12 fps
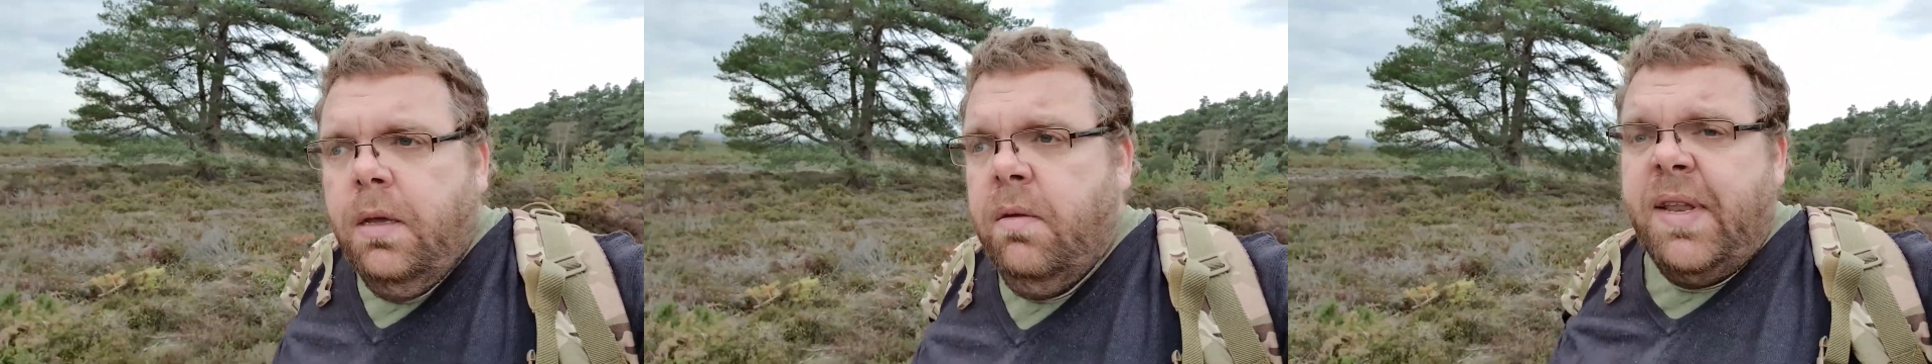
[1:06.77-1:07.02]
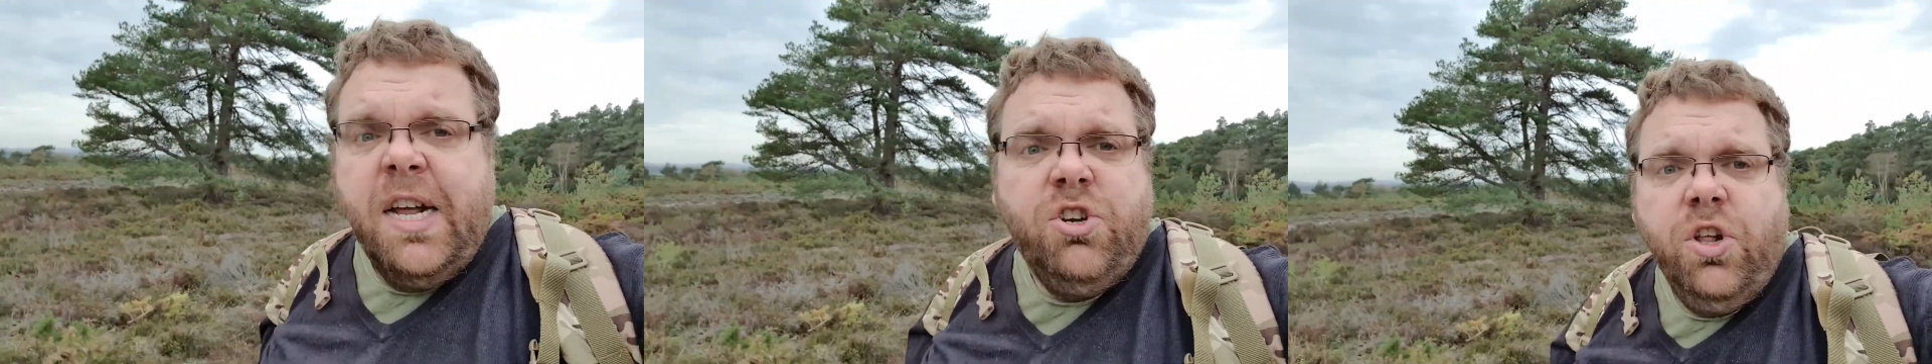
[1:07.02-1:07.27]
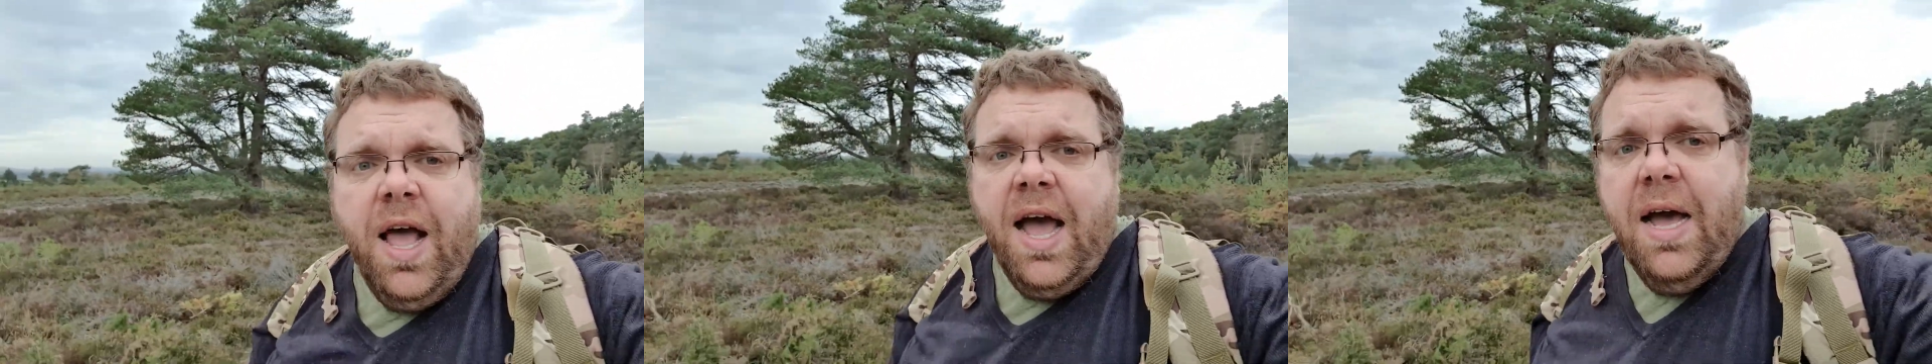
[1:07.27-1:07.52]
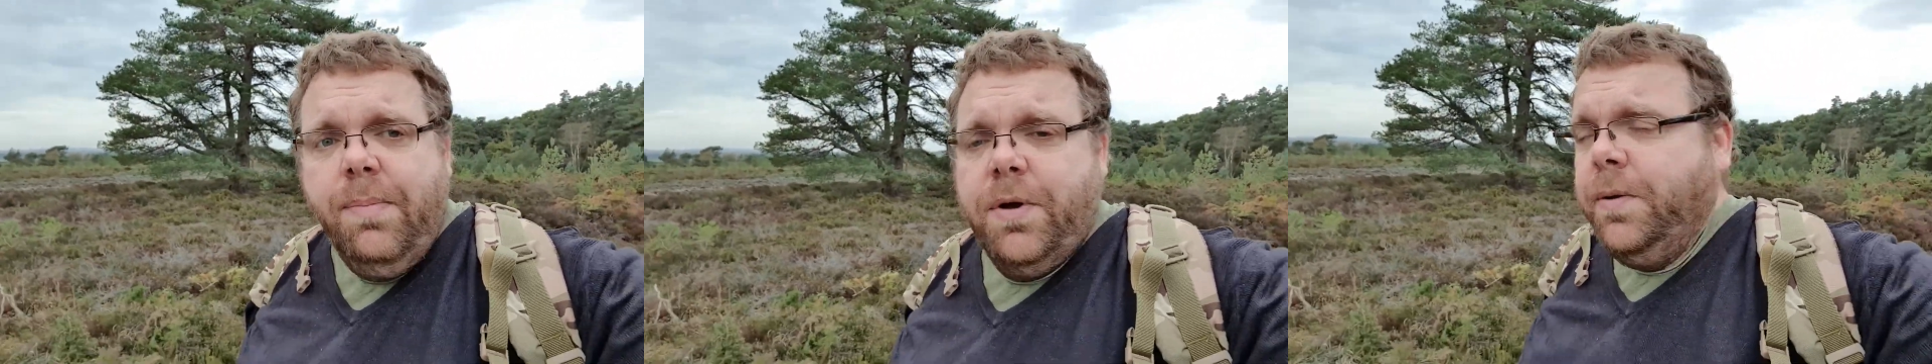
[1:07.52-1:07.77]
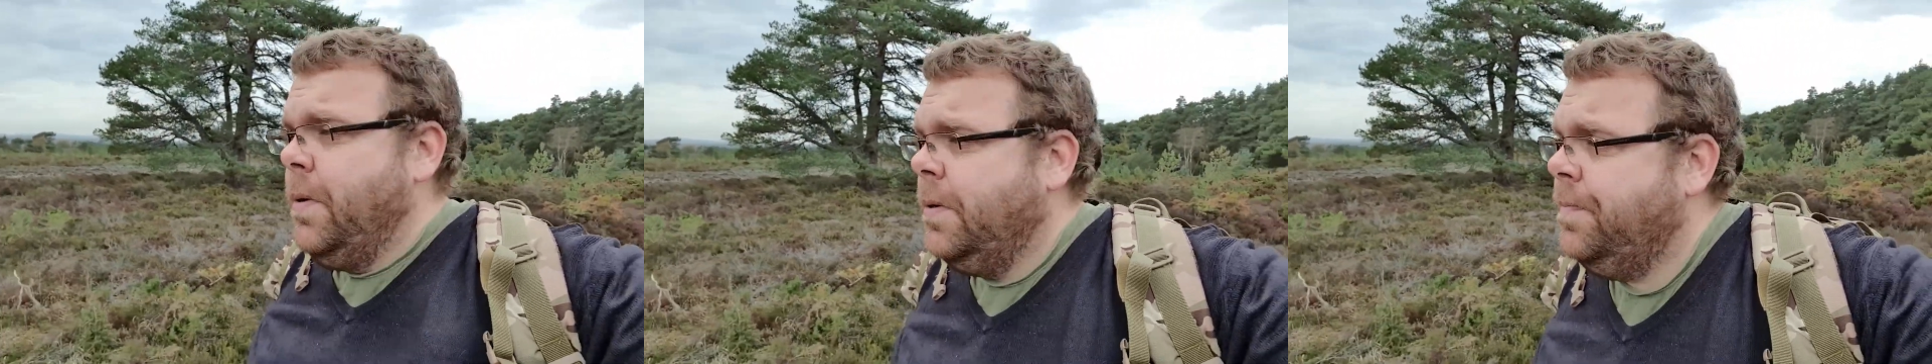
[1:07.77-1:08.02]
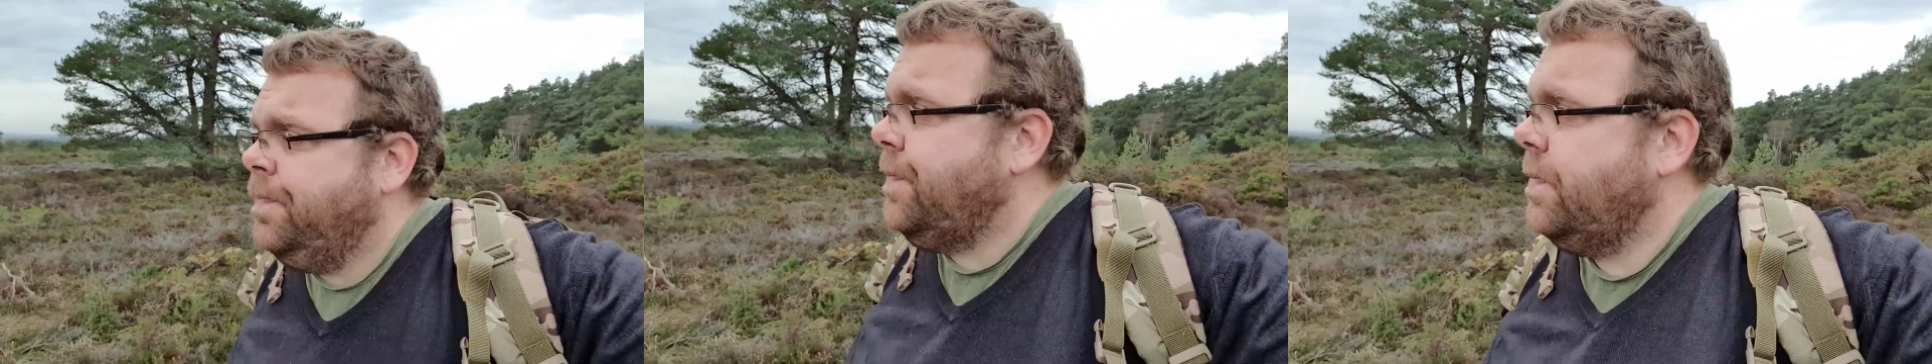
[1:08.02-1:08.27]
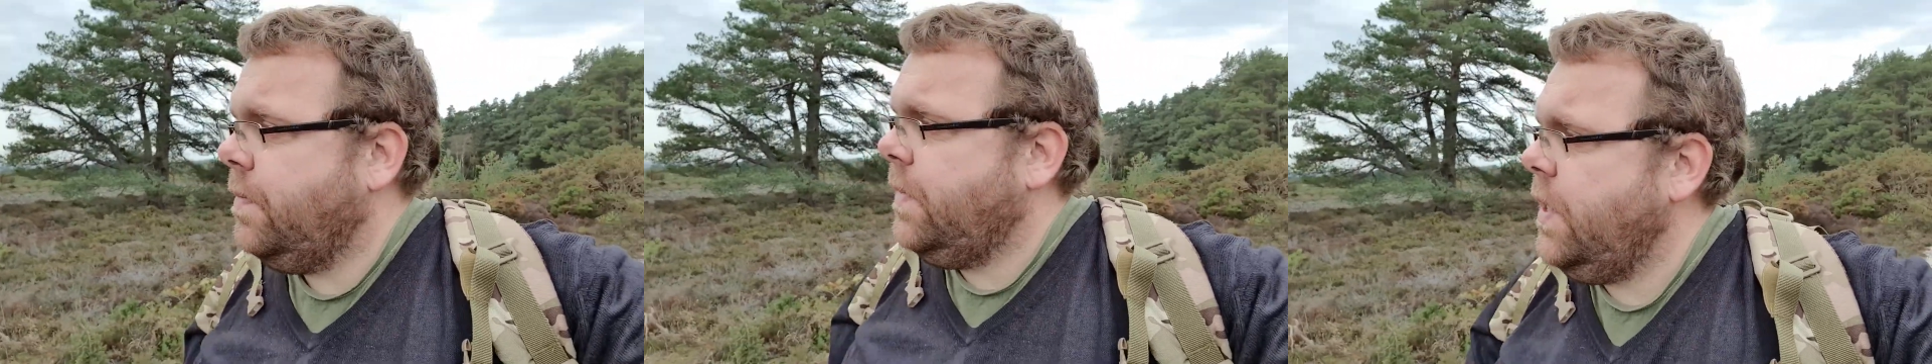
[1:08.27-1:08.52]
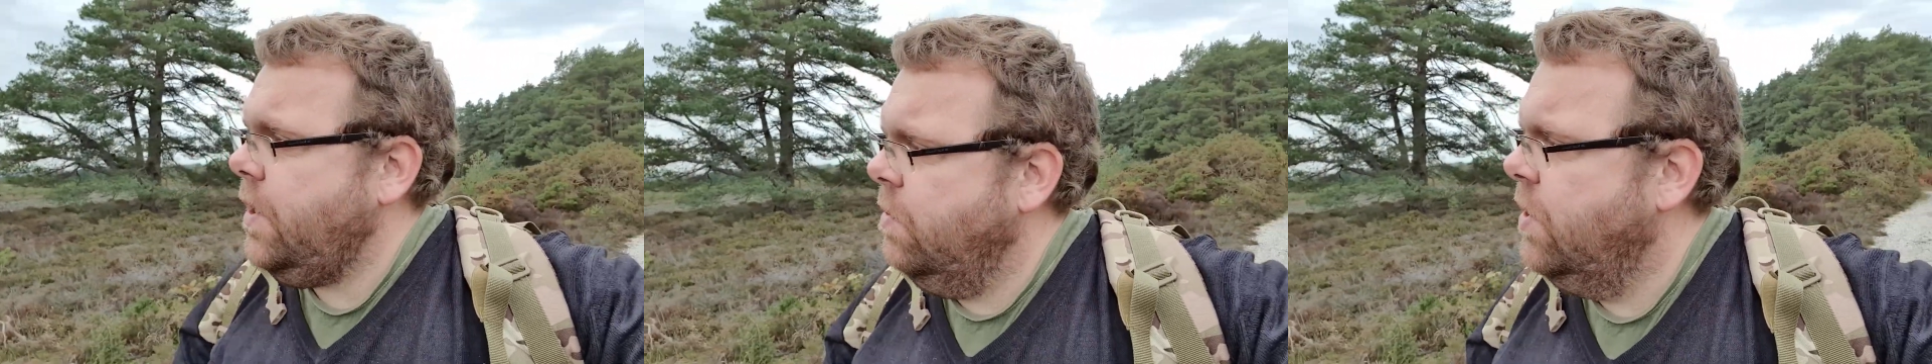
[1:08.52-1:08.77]
natural harbour,
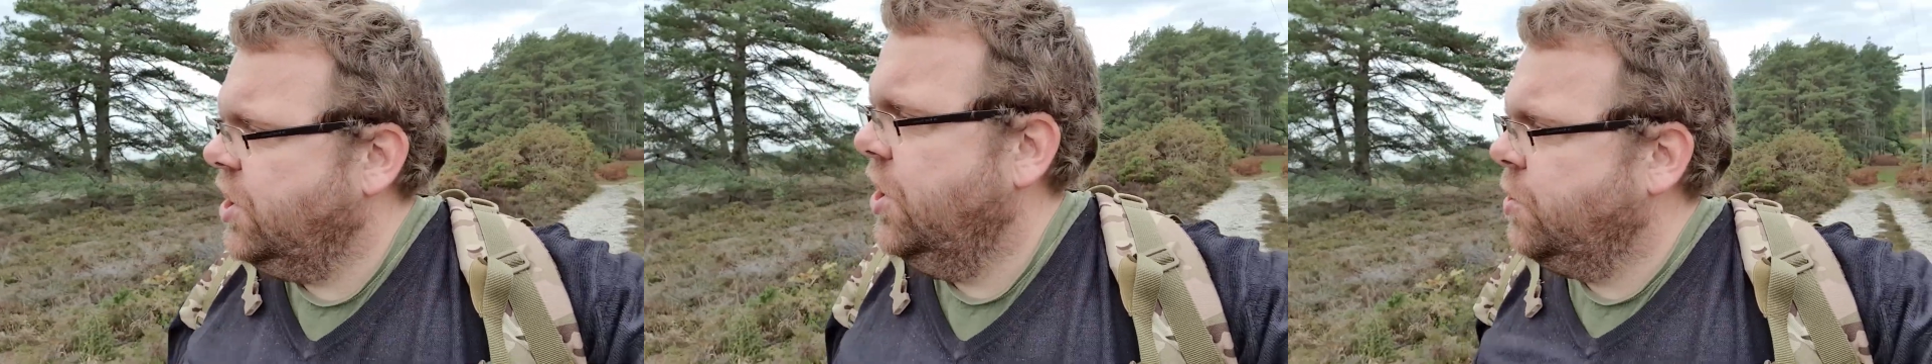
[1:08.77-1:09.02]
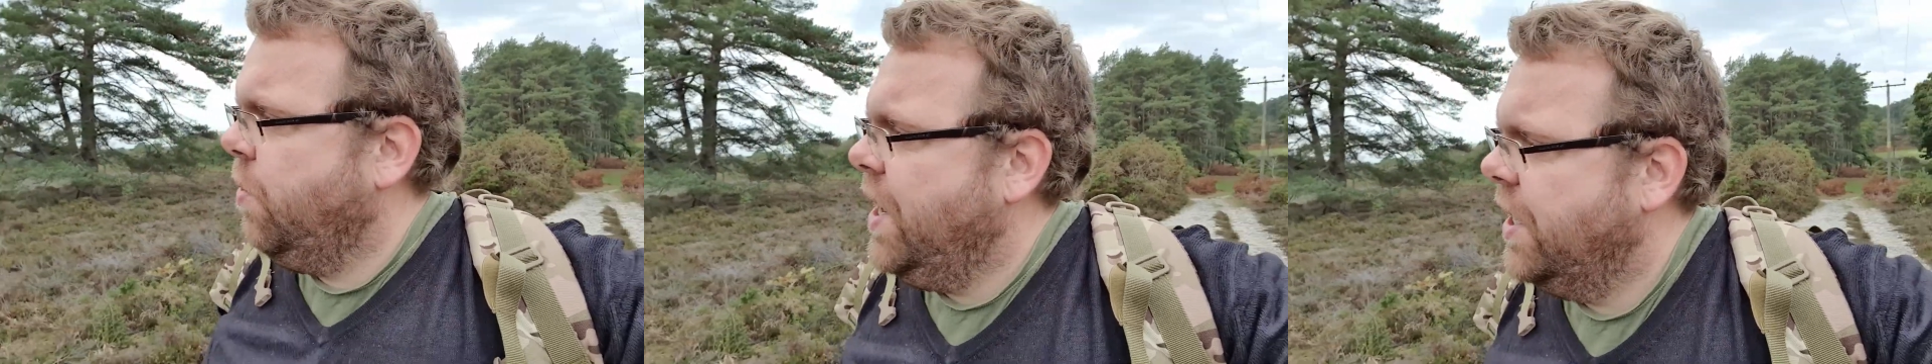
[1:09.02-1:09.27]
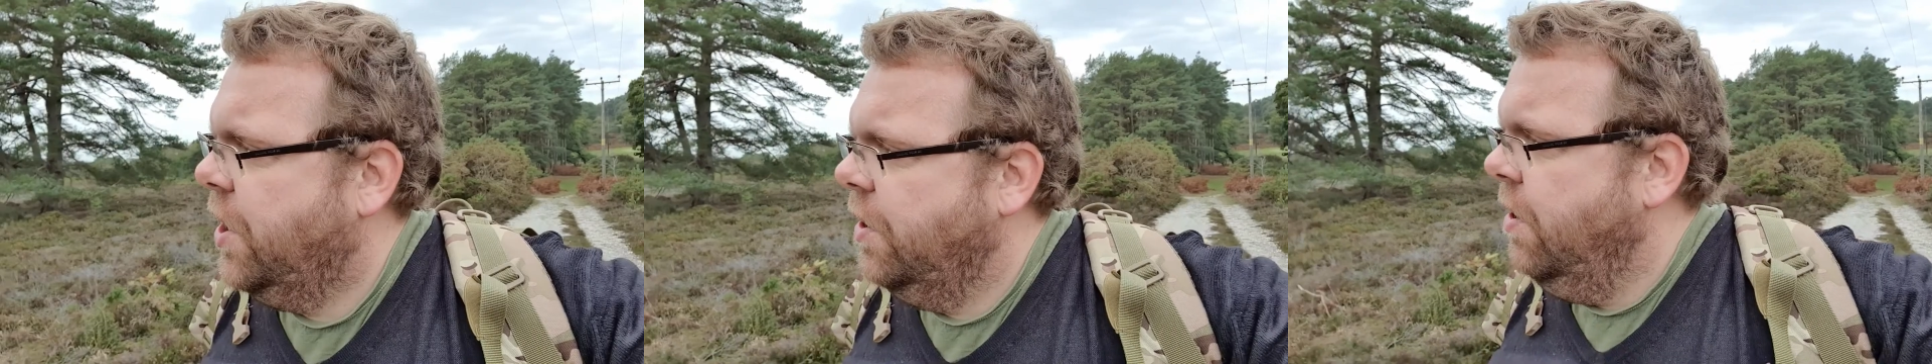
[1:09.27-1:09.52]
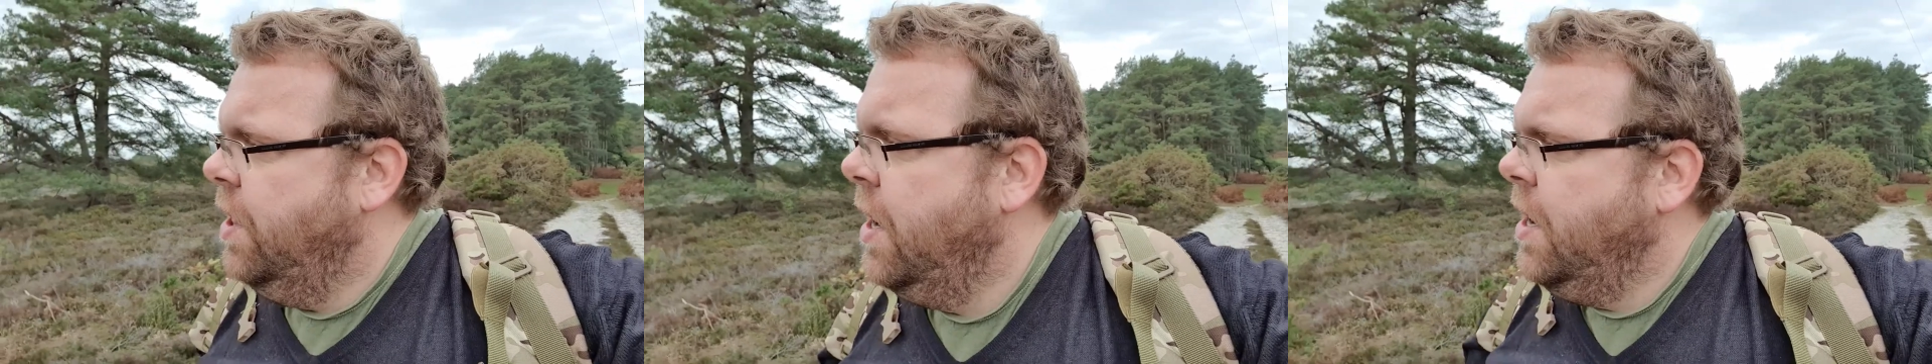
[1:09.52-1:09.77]
which is quite cool.